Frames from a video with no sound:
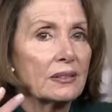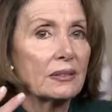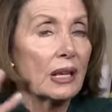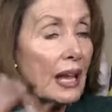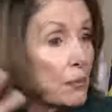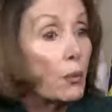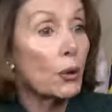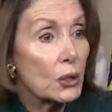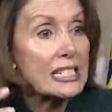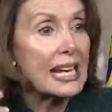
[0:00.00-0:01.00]
rely more
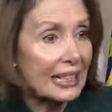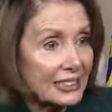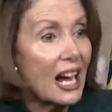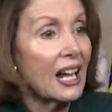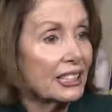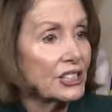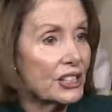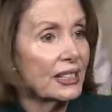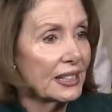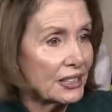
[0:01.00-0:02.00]
on
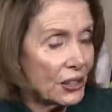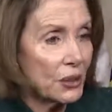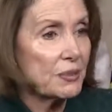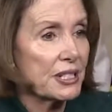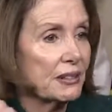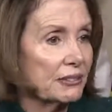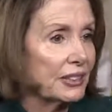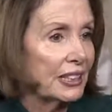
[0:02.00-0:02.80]
technology in terms of